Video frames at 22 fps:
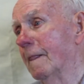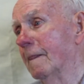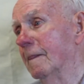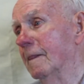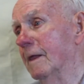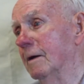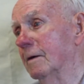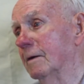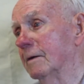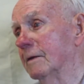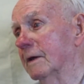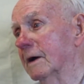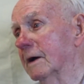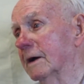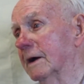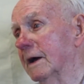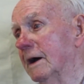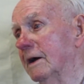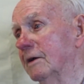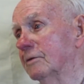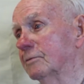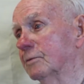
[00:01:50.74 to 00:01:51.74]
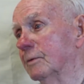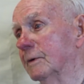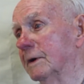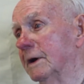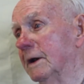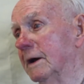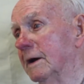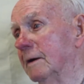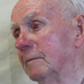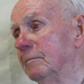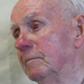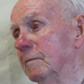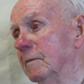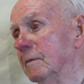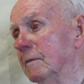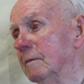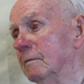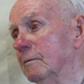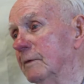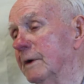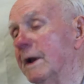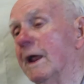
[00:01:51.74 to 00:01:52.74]
the guys would
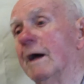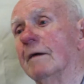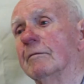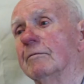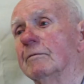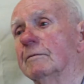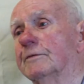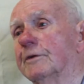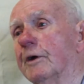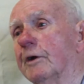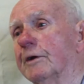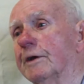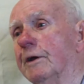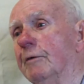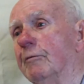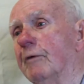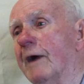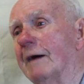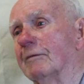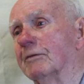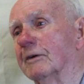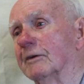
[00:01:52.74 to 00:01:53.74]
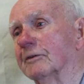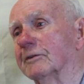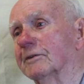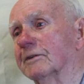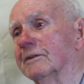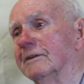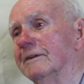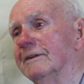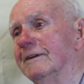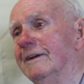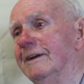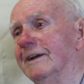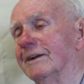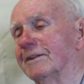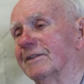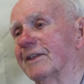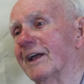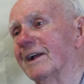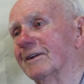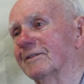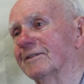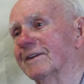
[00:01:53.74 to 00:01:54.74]
we'd have turkey raffles at
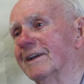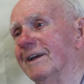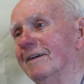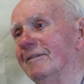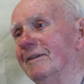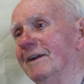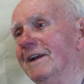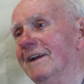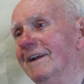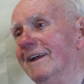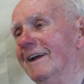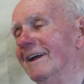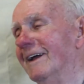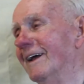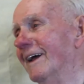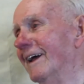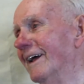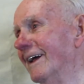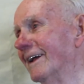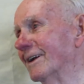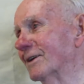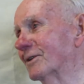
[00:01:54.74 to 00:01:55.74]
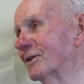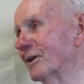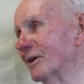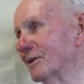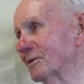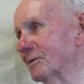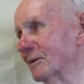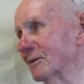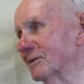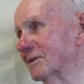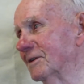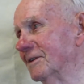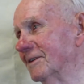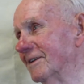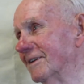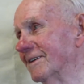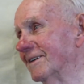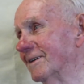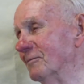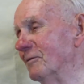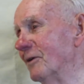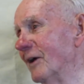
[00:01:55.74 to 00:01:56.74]
Thanksgiving and Christmas
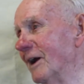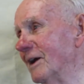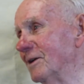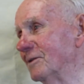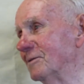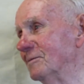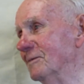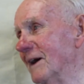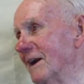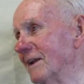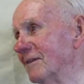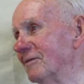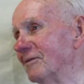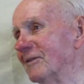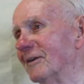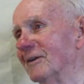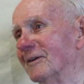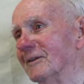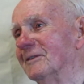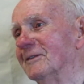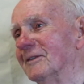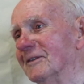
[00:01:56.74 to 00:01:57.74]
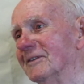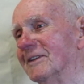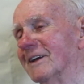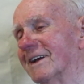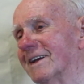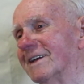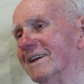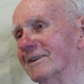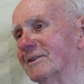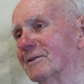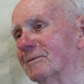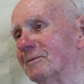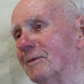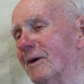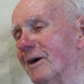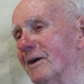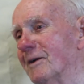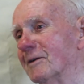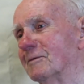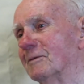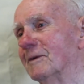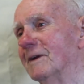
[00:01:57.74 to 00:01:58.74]
to raise money for the kids'
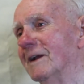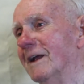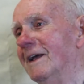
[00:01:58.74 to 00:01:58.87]
parties.